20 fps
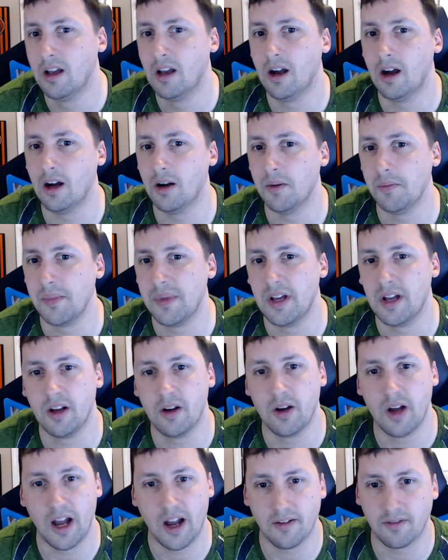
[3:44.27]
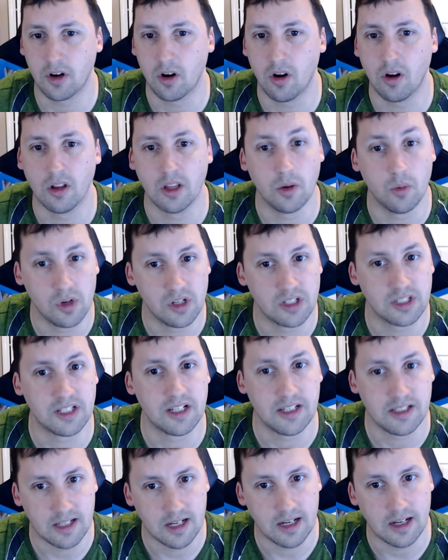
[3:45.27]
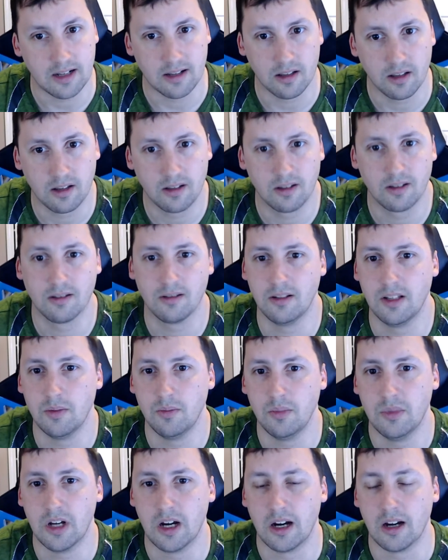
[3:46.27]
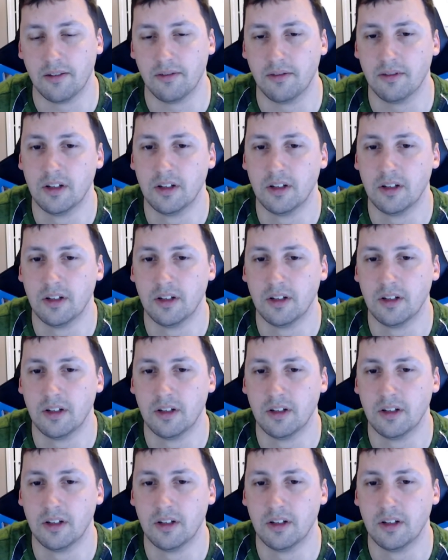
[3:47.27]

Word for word: Um, after all, it was a tech deep dive.